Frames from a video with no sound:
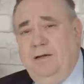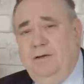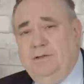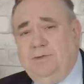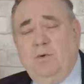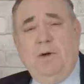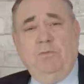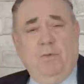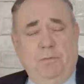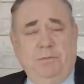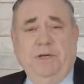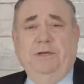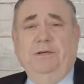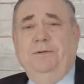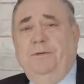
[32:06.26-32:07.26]
There's one
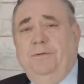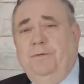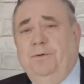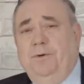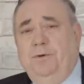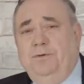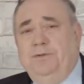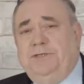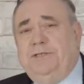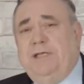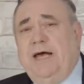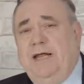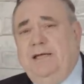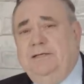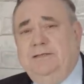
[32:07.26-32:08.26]
woman who
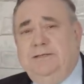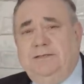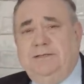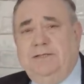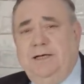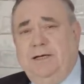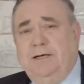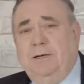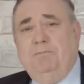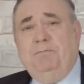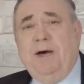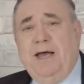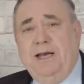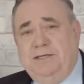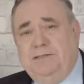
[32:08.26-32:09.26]
stands a
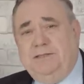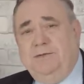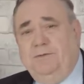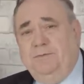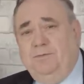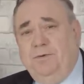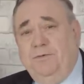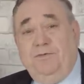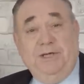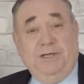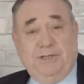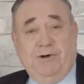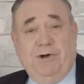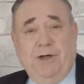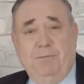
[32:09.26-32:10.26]
comparison with
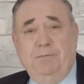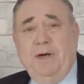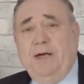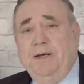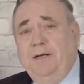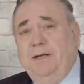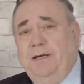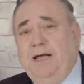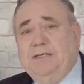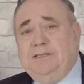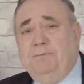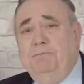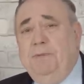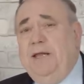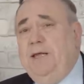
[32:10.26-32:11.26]
these great men, and
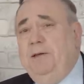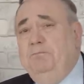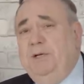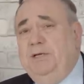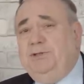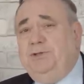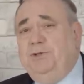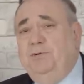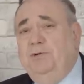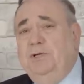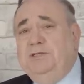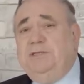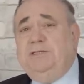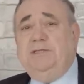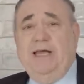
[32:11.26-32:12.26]
that's Mary Mitchell
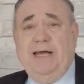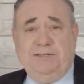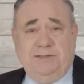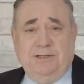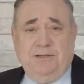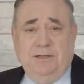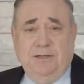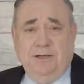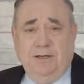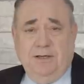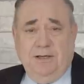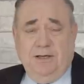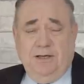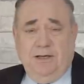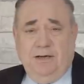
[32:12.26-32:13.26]
Slessor.
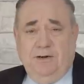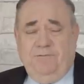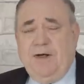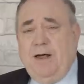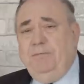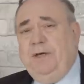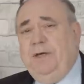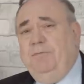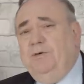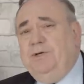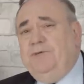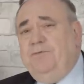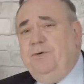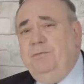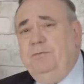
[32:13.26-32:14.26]
Her family
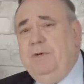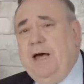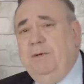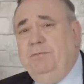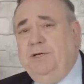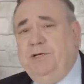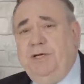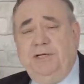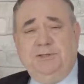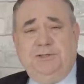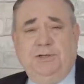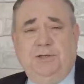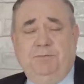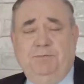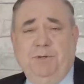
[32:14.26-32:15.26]
was from
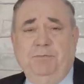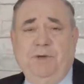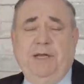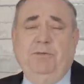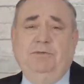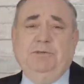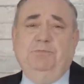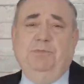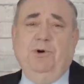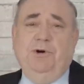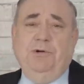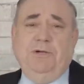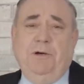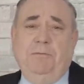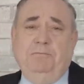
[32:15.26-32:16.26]
Aberdeenshire, but Mary was
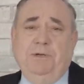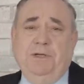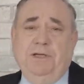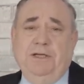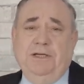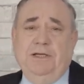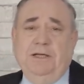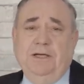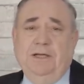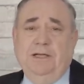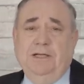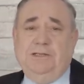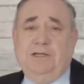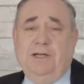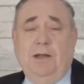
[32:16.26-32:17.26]
brought up in
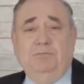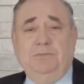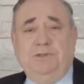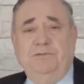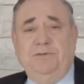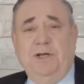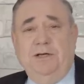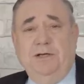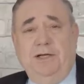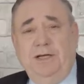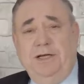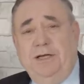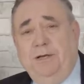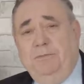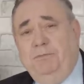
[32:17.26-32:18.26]
the slums of
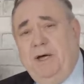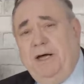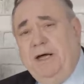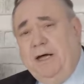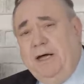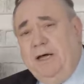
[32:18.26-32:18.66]
Dundee, and by